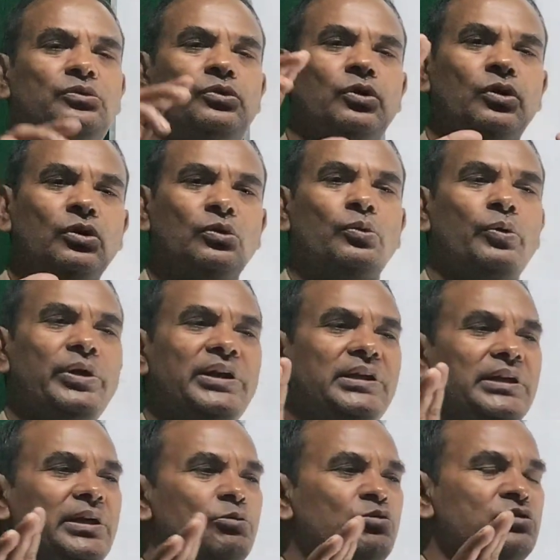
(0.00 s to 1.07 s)
Though we
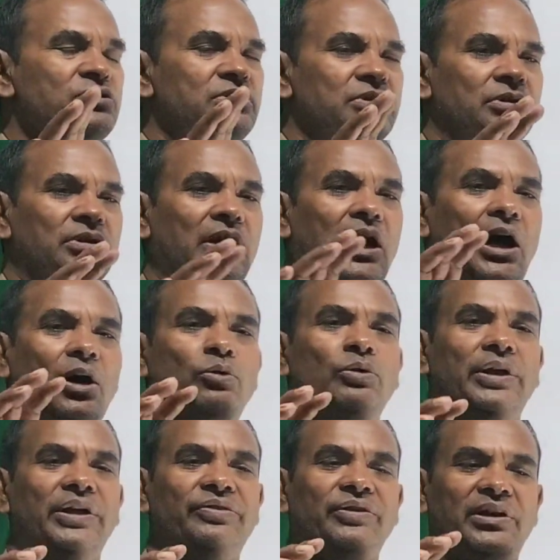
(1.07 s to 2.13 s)
use
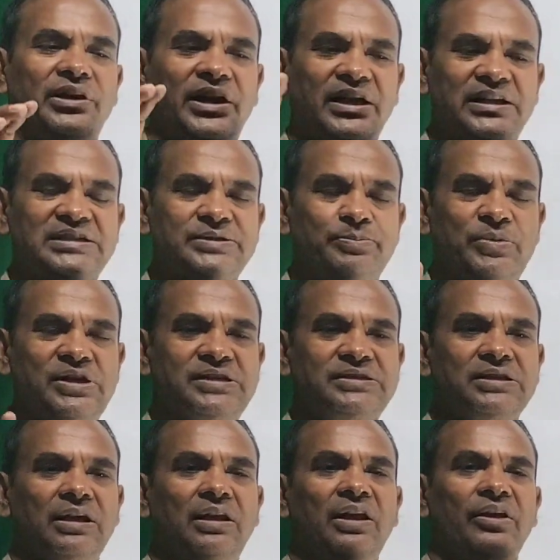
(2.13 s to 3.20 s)
now in the direct speech,
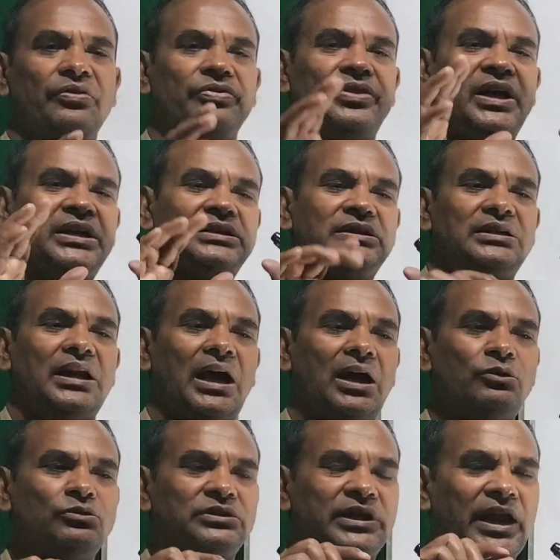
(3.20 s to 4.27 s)
that
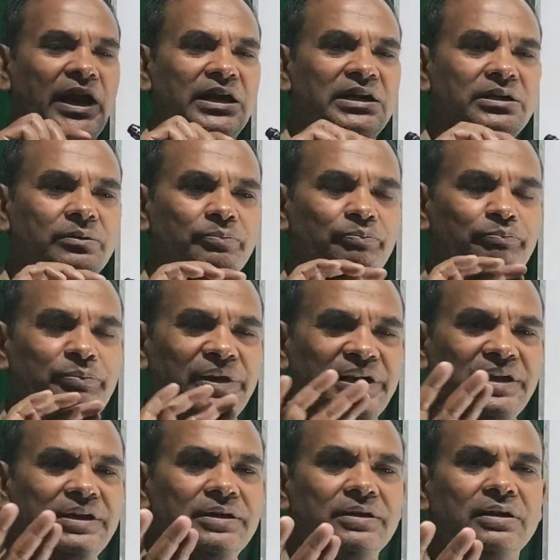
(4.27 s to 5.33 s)
now can
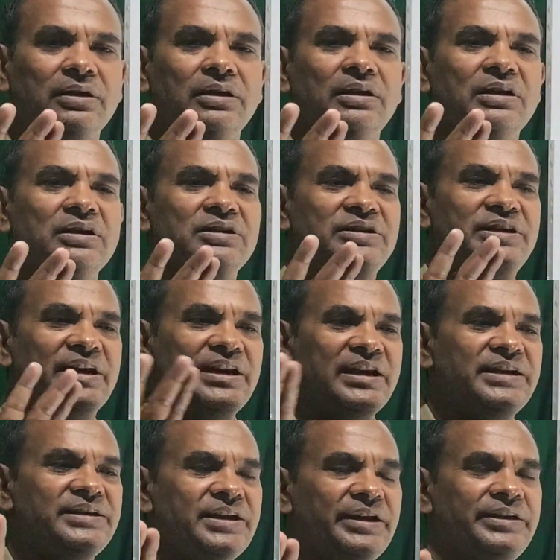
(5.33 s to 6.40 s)
be
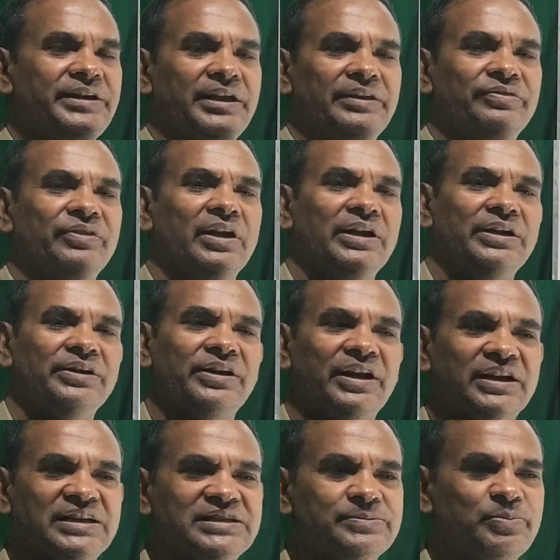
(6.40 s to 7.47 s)
deleted in the
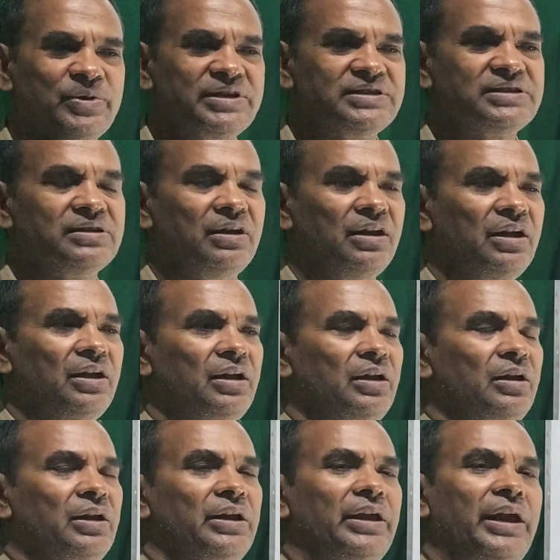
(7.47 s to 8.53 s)
indirect speech
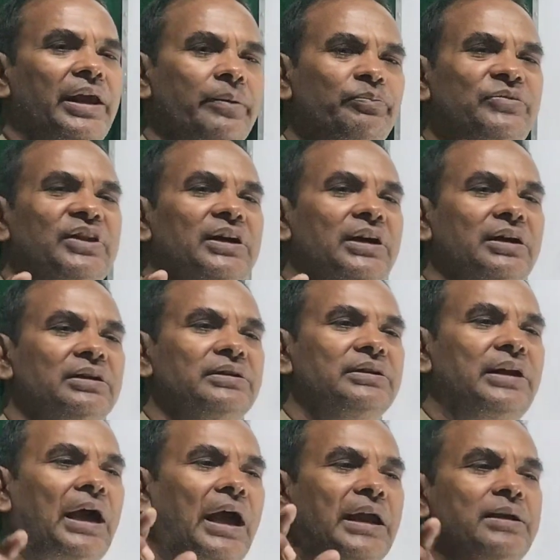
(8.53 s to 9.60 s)
if the
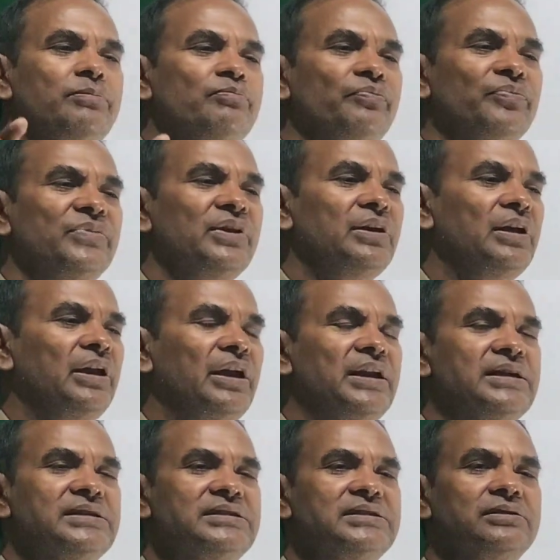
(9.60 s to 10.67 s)
time
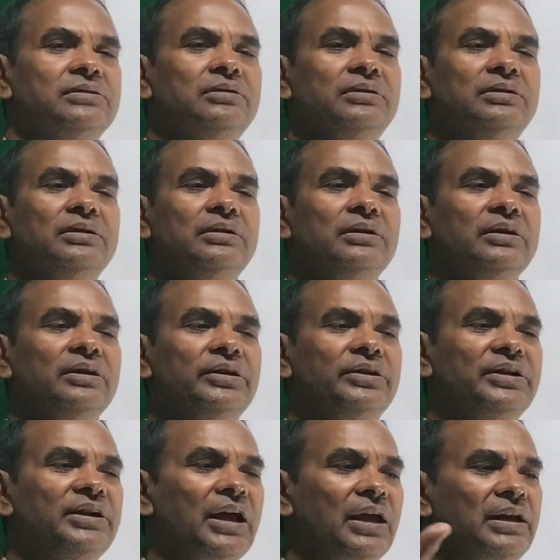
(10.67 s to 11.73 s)
is
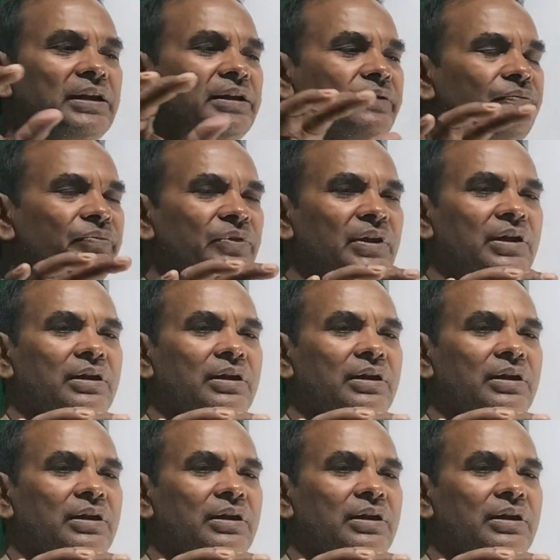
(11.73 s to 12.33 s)
really